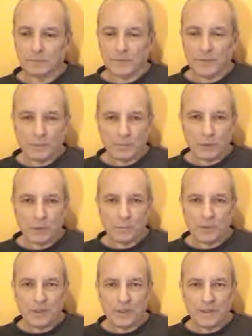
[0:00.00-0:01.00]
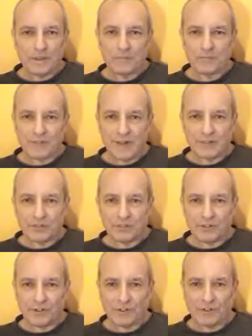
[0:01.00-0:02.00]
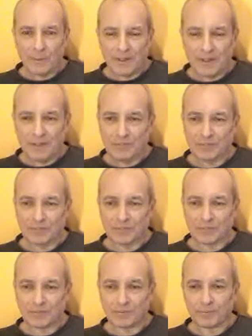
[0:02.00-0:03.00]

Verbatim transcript: with appropriate flattery and behavior.